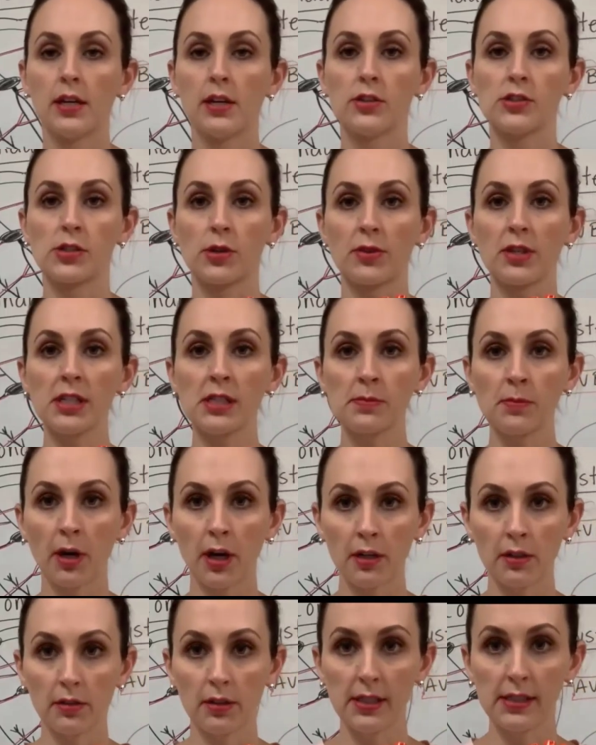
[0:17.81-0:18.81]
So this
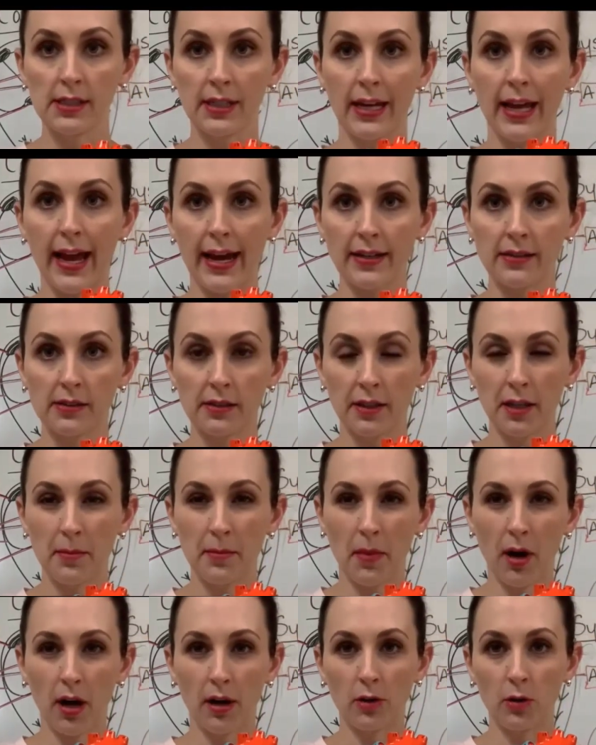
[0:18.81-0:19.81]
model is an excellent
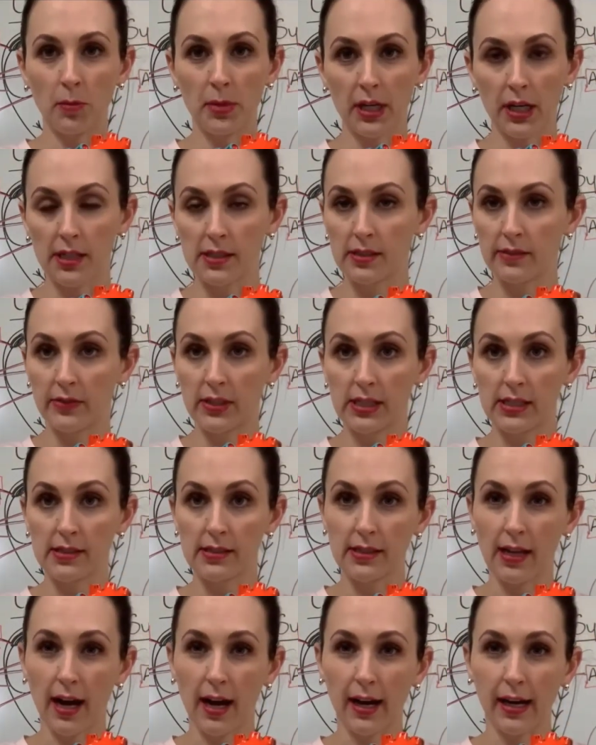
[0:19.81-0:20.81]
model because of its
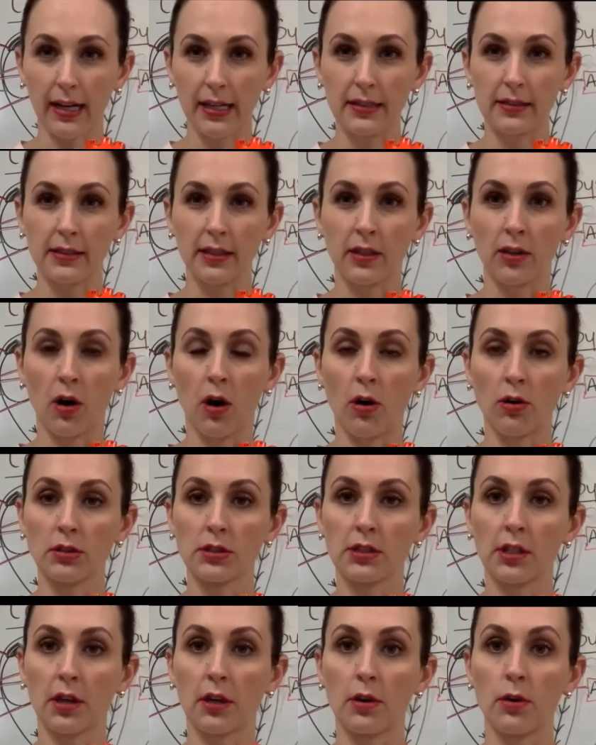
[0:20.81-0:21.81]
size and
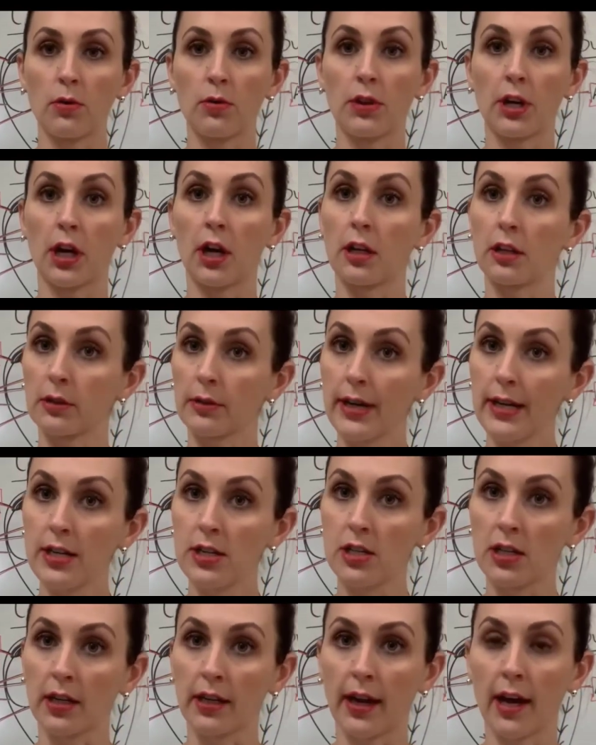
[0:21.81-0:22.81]
also the
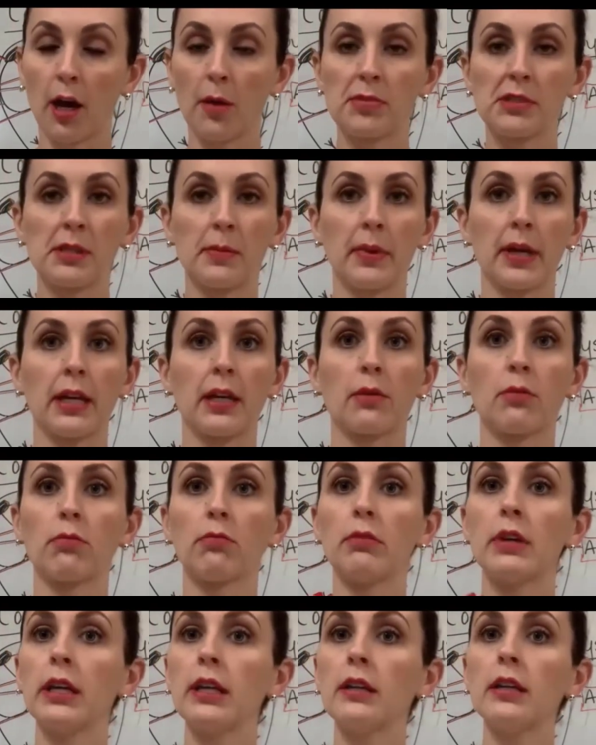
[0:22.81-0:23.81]
coloration it helps it make it
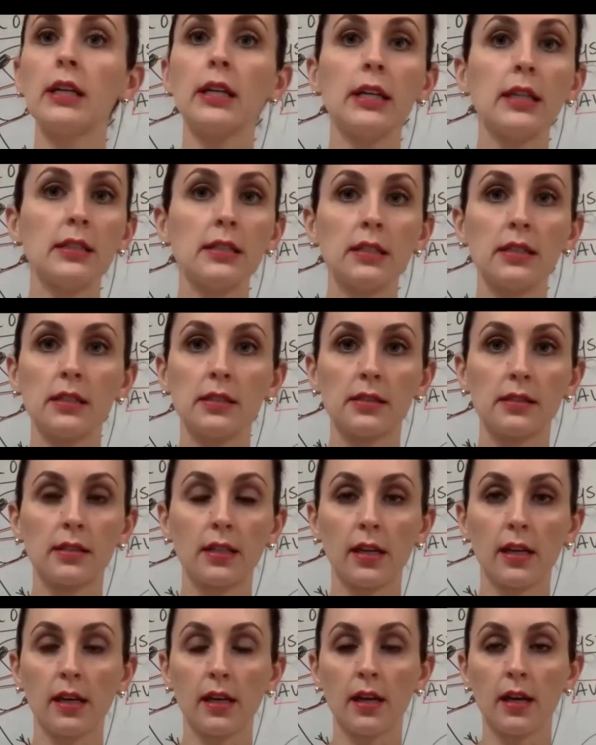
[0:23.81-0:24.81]
really easy to
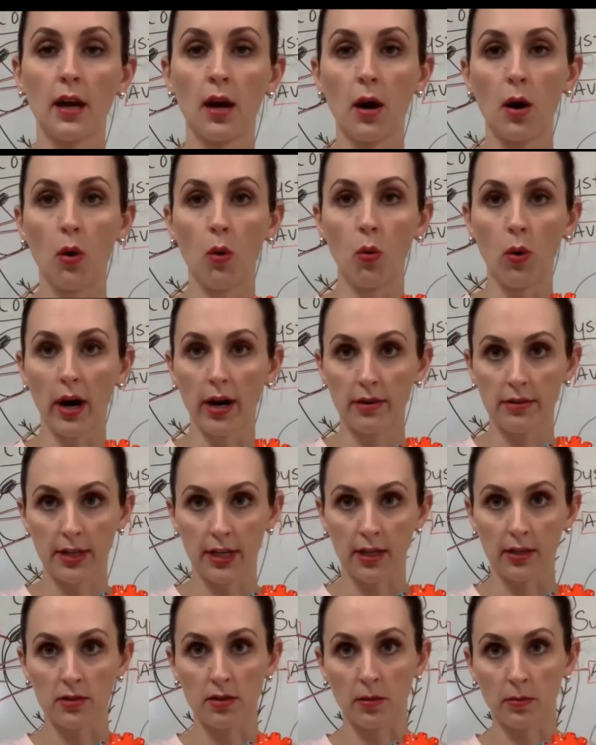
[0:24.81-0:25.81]
see where
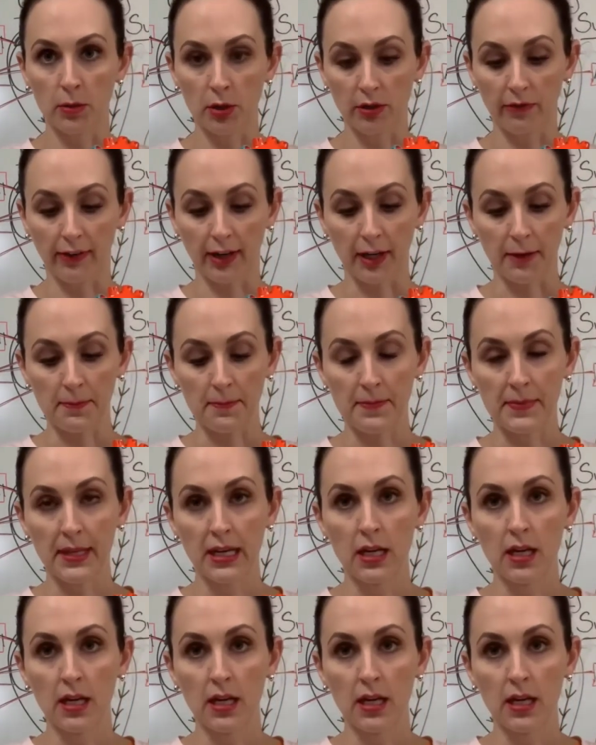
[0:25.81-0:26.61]
things are moving.